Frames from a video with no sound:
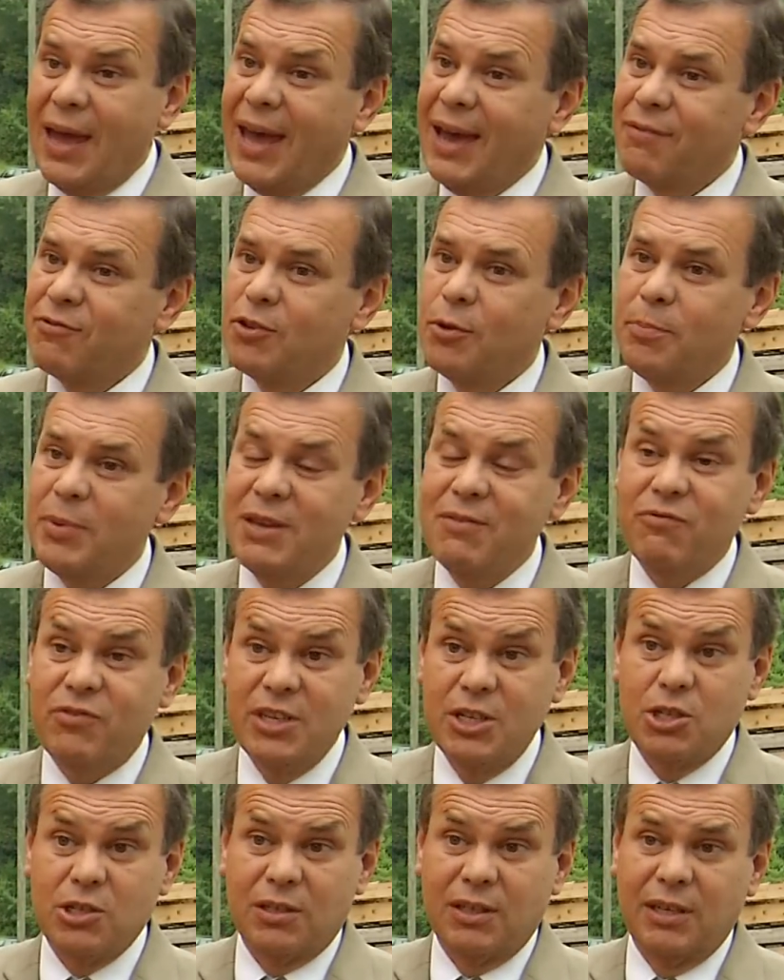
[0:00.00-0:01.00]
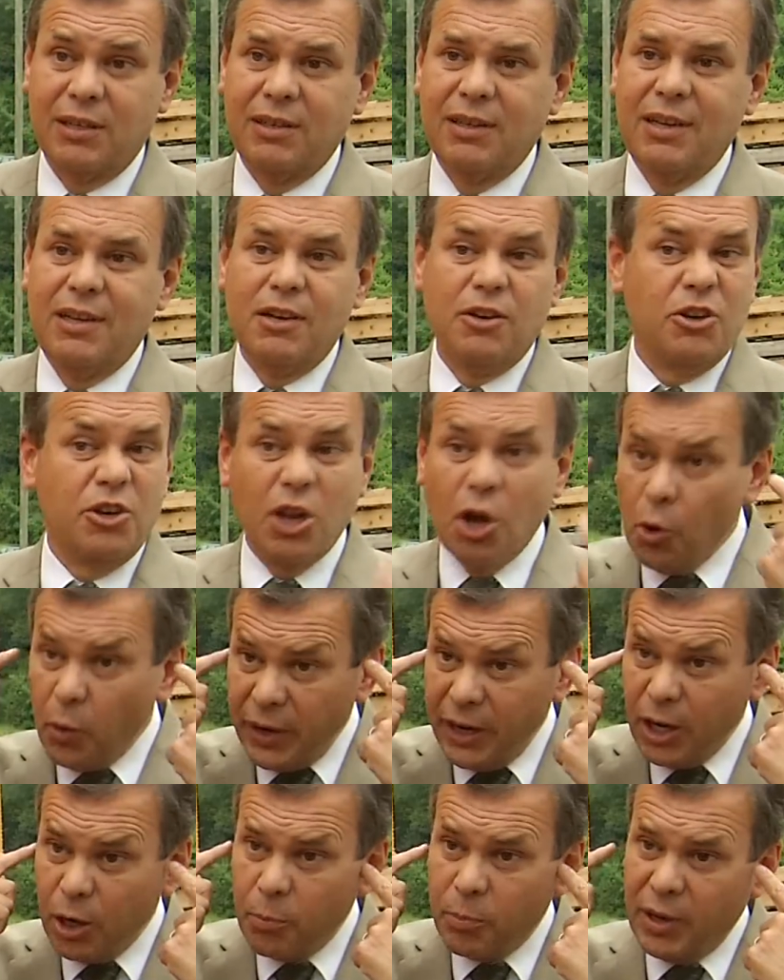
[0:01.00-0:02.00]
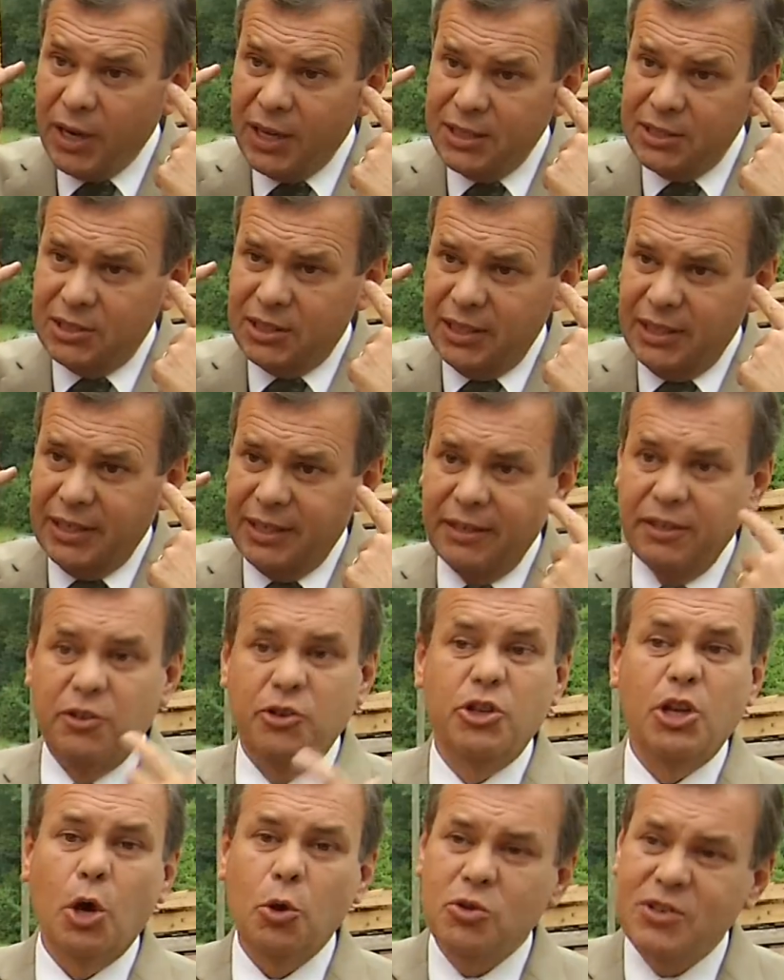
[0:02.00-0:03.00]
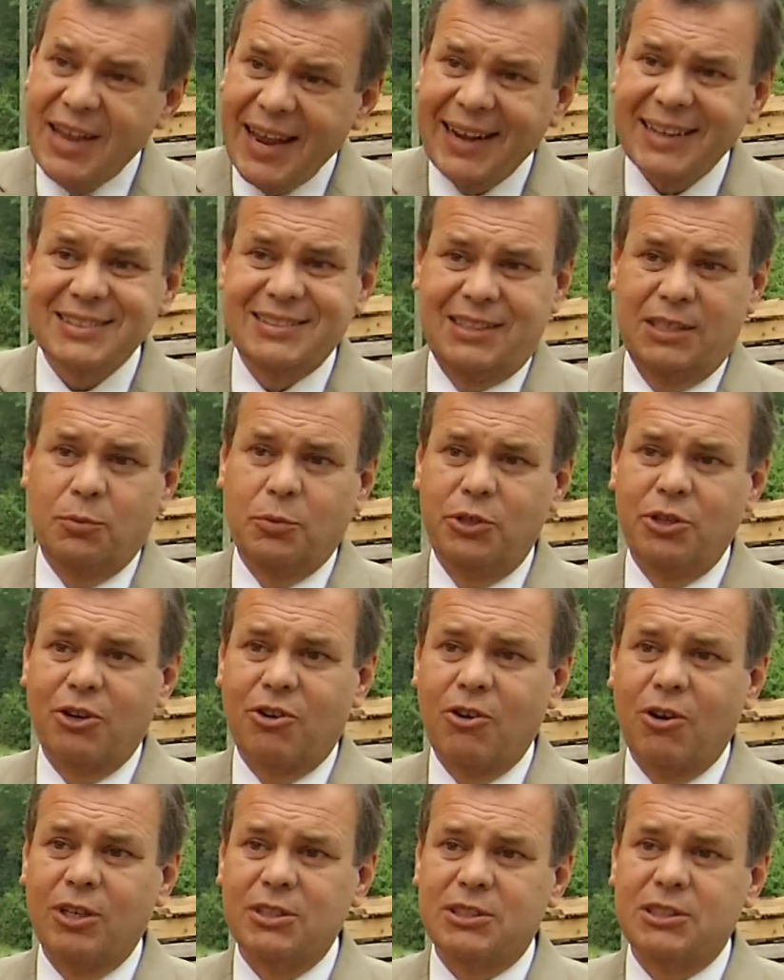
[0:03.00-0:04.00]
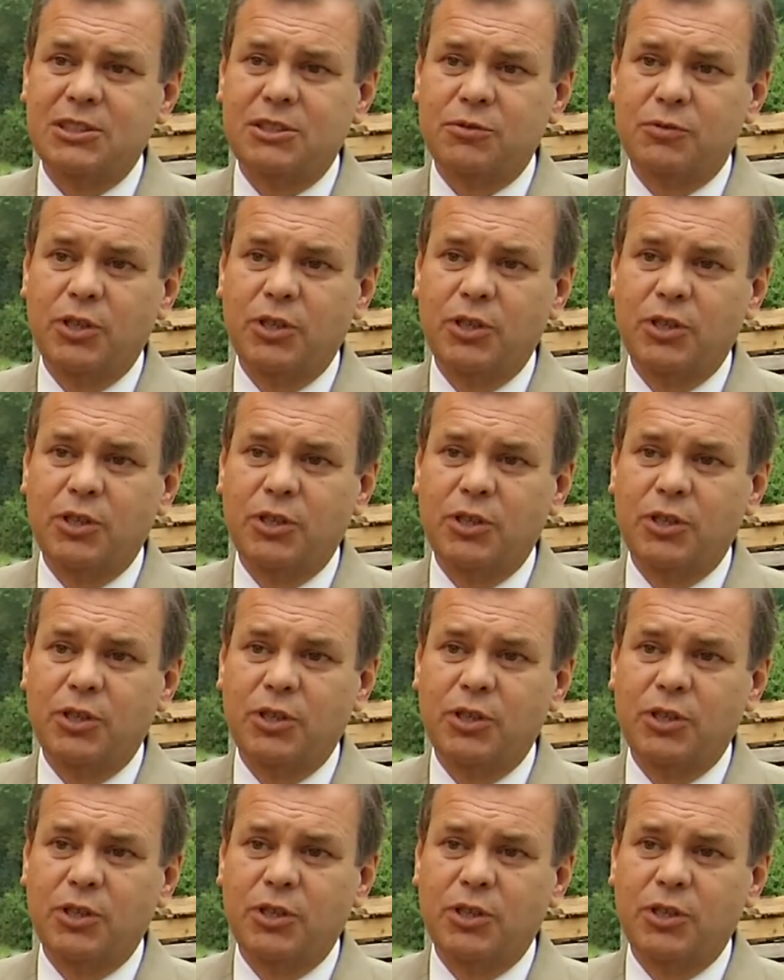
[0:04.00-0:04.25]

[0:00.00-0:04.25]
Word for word: have to be vigilant. No earbuds in, no texting when you're crossing the